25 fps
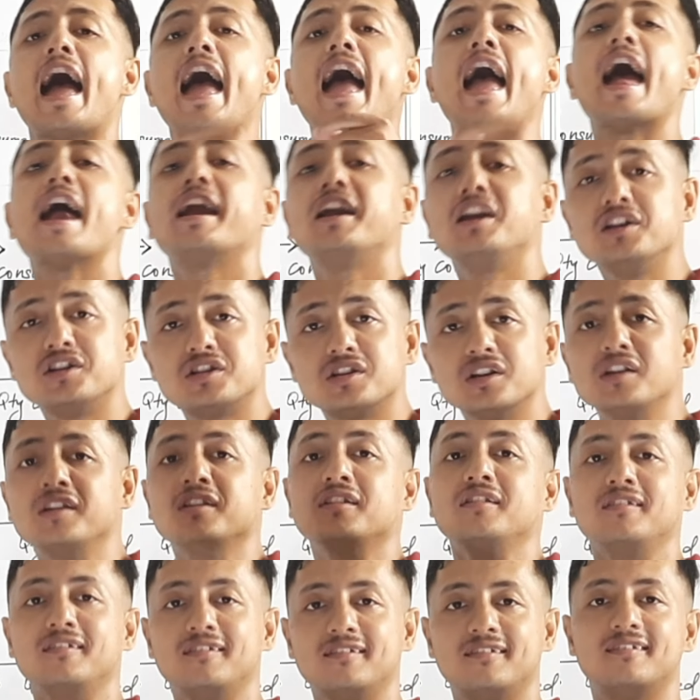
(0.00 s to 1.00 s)

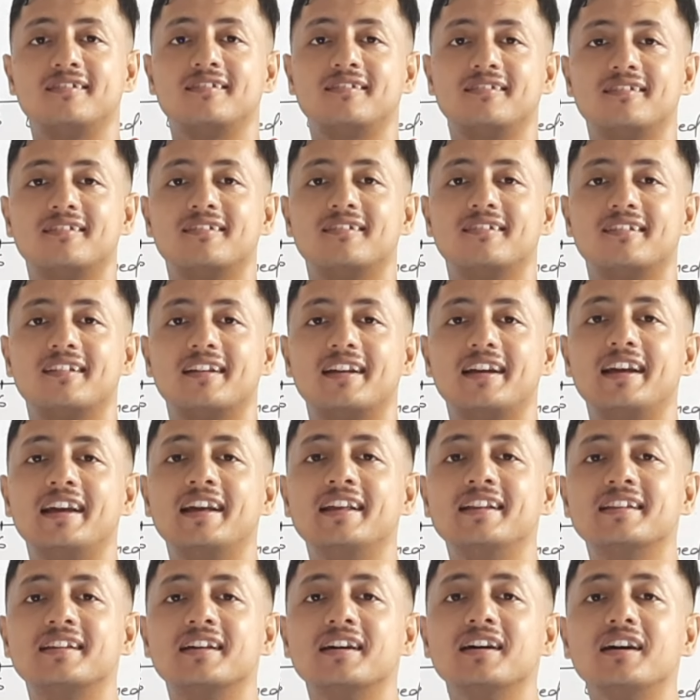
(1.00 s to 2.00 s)
addition
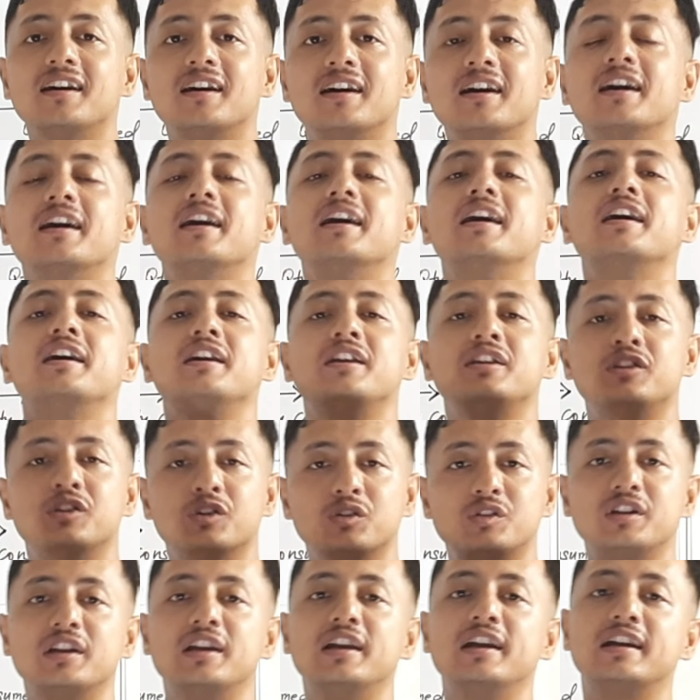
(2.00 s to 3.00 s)
in the
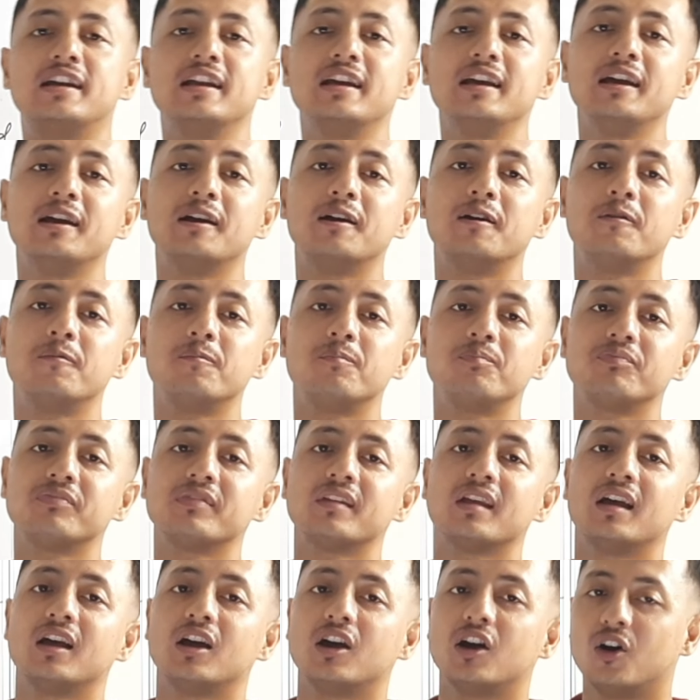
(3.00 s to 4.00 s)
utility.
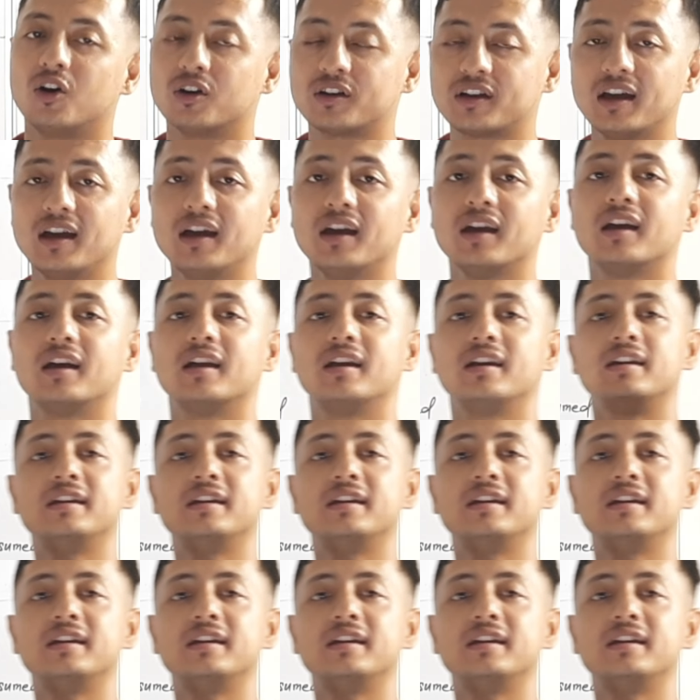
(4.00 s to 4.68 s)
Okay,